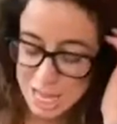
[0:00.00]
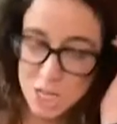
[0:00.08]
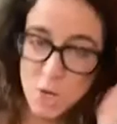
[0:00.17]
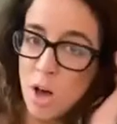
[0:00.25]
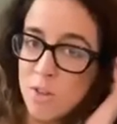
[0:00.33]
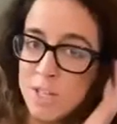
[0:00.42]
you
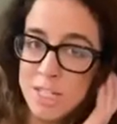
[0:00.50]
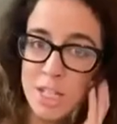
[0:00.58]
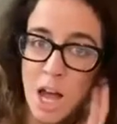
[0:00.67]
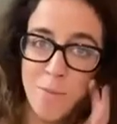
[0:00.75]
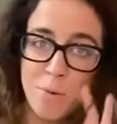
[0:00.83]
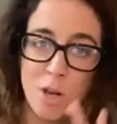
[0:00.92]
all this
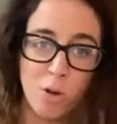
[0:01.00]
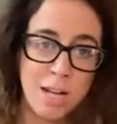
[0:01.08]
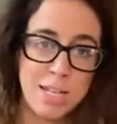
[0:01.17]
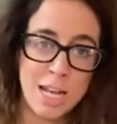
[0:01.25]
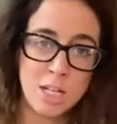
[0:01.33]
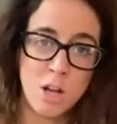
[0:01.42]
stuff, but you don't got
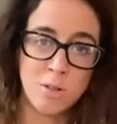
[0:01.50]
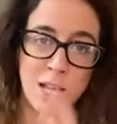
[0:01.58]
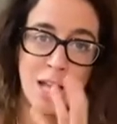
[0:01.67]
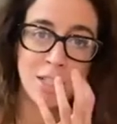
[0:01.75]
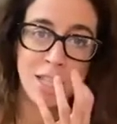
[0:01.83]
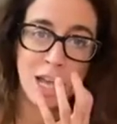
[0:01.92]
to take notes.
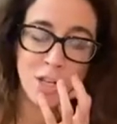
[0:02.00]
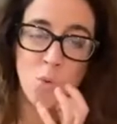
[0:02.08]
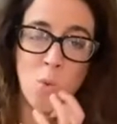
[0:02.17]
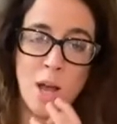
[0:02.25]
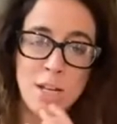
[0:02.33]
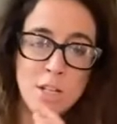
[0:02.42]
I'll tell you
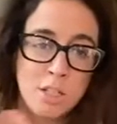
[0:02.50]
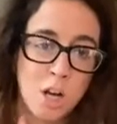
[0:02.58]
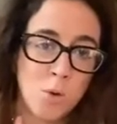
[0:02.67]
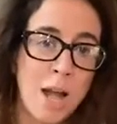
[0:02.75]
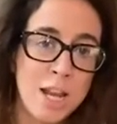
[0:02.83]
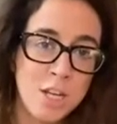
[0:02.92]
when to start
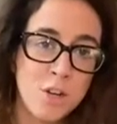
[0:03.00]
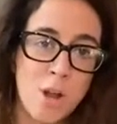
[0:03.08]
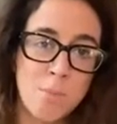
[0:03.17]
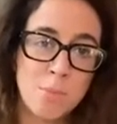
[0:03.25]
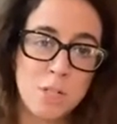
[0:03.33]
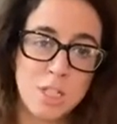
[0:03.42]
writing your
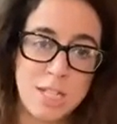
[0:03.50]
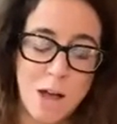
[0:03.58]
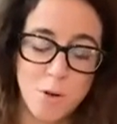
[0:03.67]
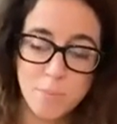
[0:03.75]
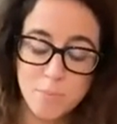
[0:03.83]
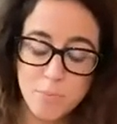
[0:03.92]
numbers
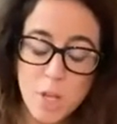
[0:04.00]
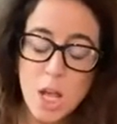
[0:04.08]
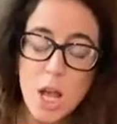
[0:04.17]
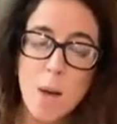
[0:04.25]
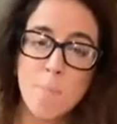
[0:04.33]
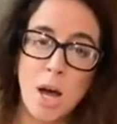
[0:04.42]
down.
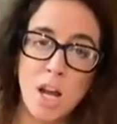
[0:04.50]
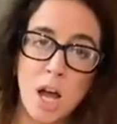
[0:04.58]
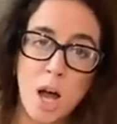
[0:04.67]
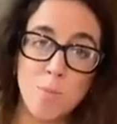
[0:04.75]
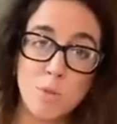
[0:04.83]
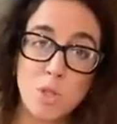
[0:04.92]
But
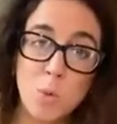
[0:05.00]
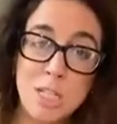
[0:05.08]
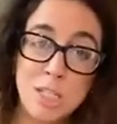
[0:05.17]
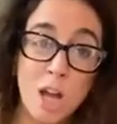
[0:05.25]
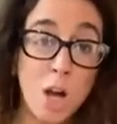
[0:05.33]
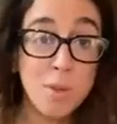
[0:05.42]
so we
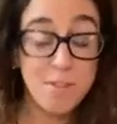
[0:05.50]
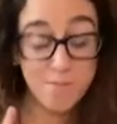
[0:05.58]
start with